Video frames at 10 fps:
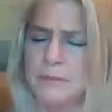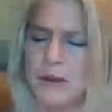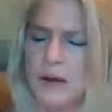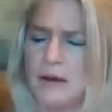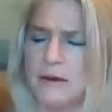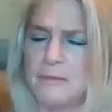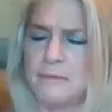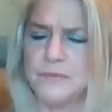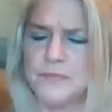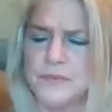
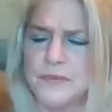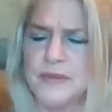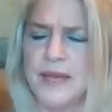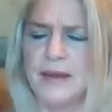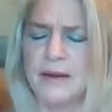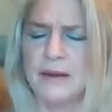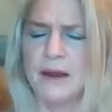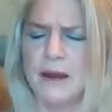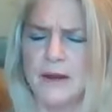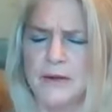that
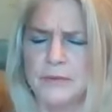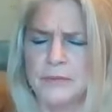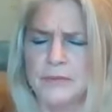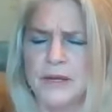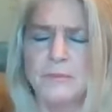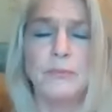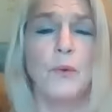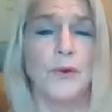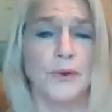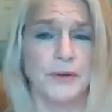are
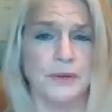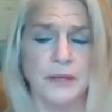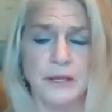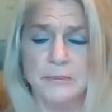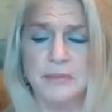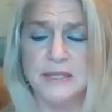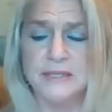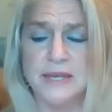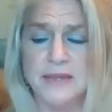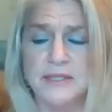important,
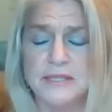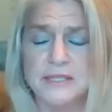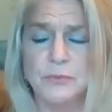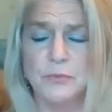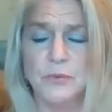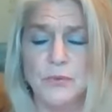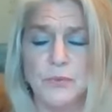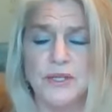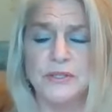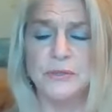because on this new moon
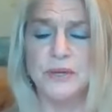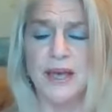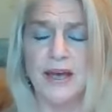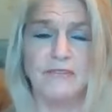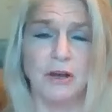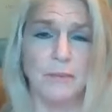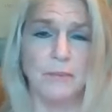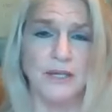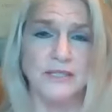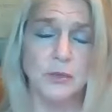we do have
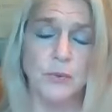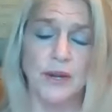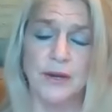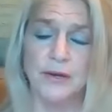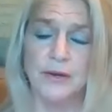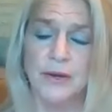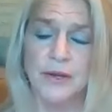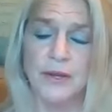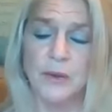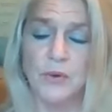a square
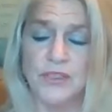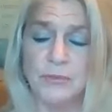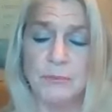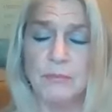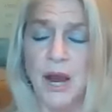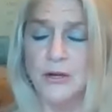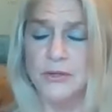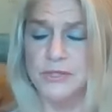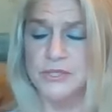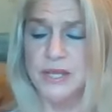with
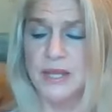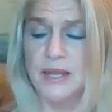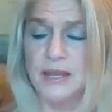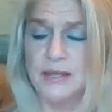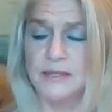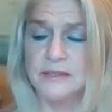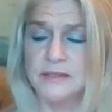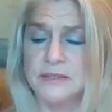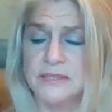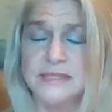Mars
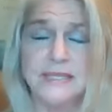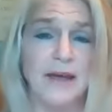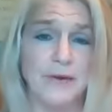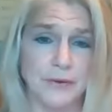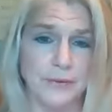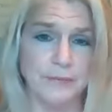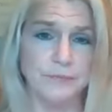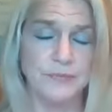and Saturn.